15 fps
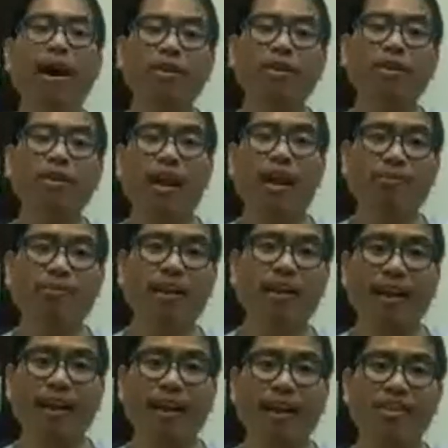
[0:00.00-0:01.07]

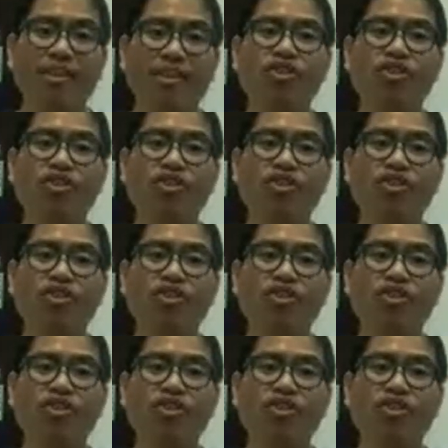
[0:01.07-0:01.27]
biochemical